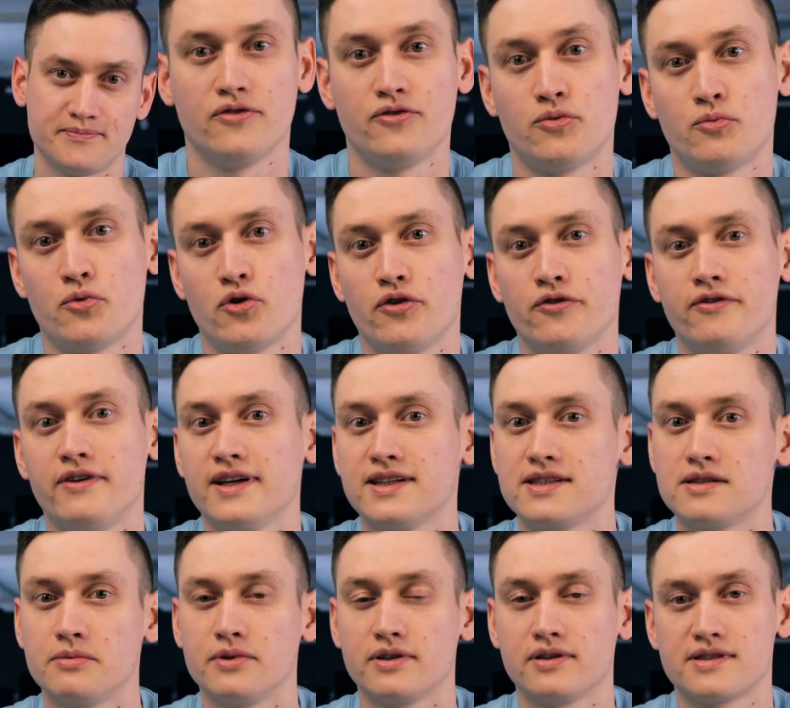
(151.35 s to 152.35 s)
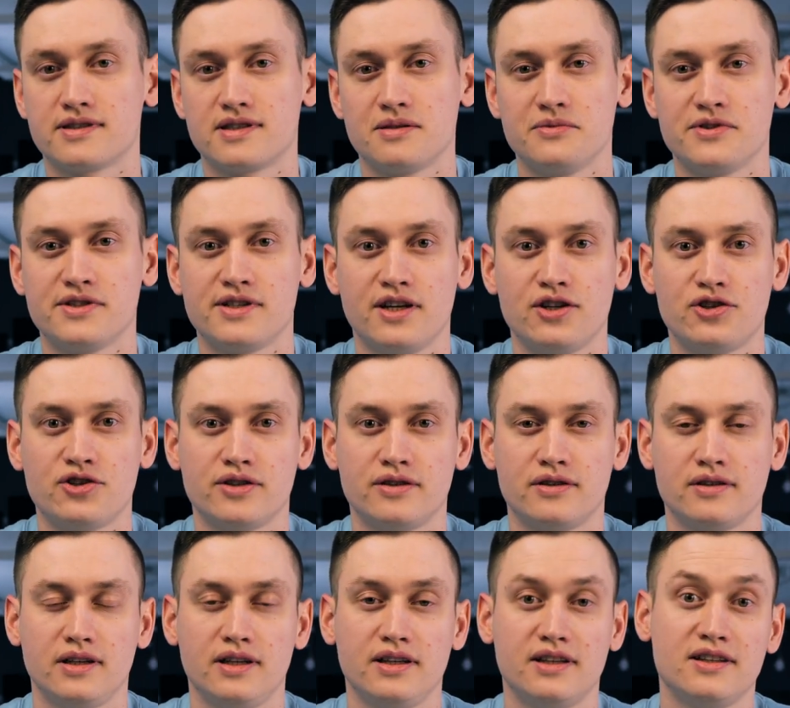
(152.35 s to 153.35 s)
For more flexible
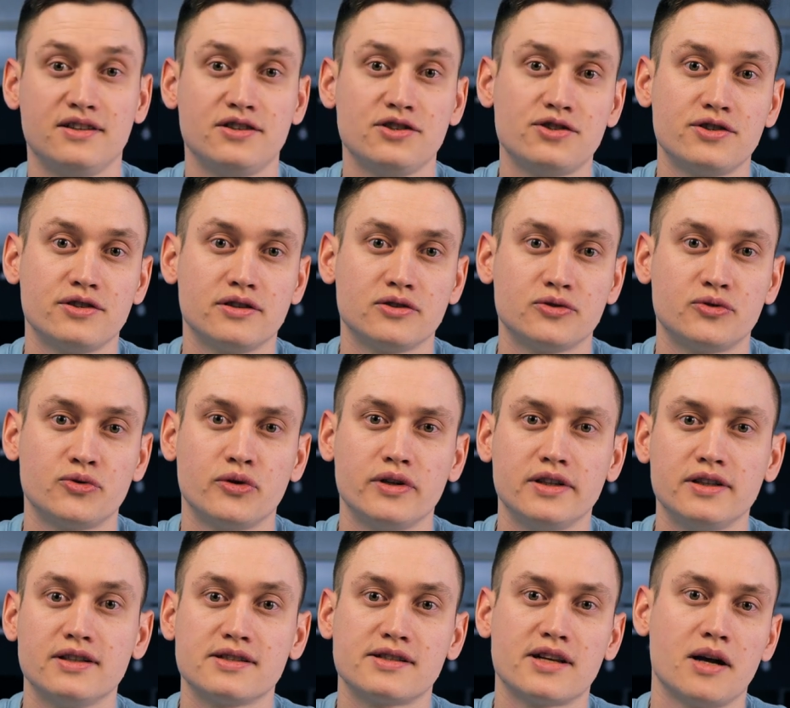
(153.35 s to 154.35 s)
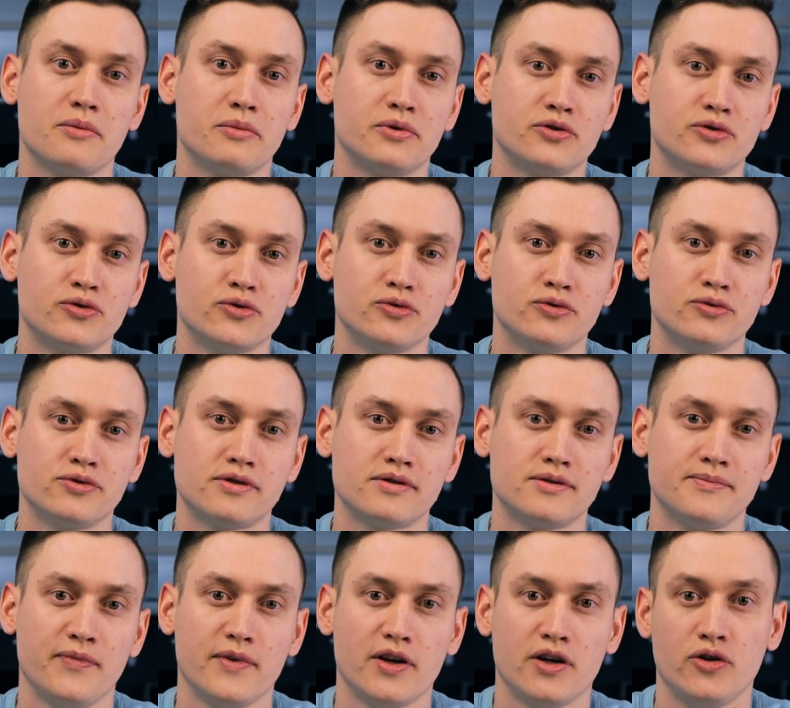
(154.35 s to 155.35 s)
customization, in addition to lead assignment rules,
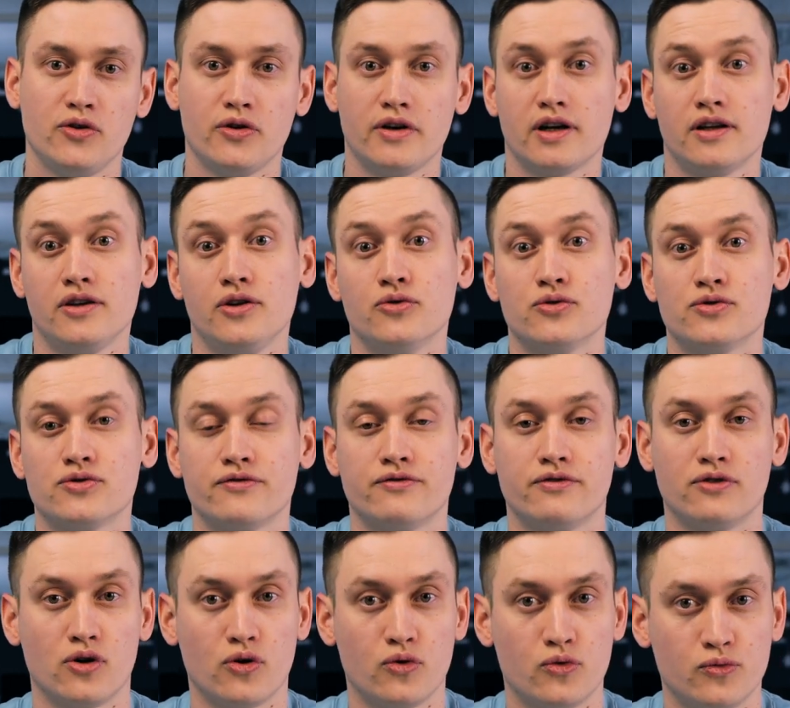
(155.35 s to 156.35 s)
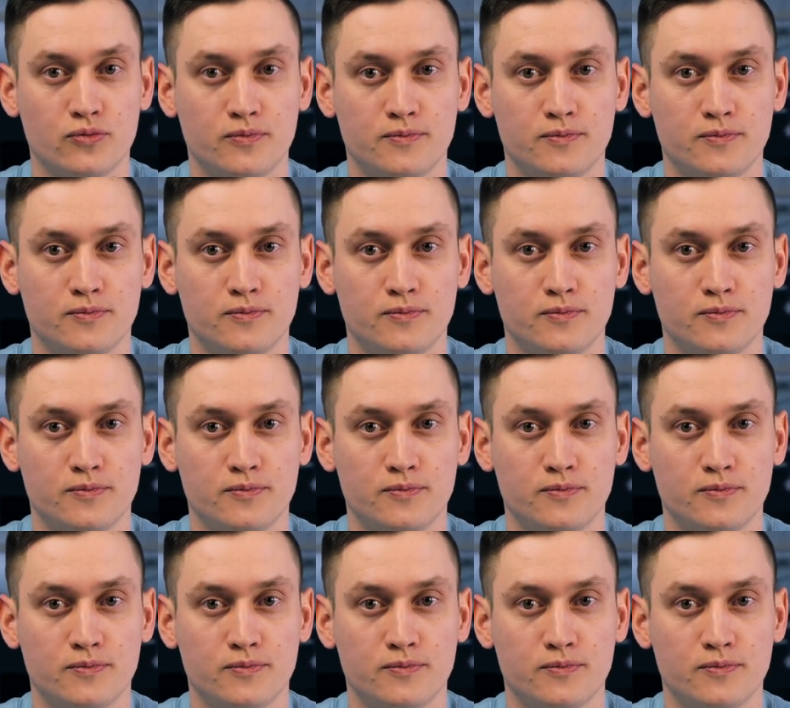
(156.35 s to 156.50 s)
you can use Flow.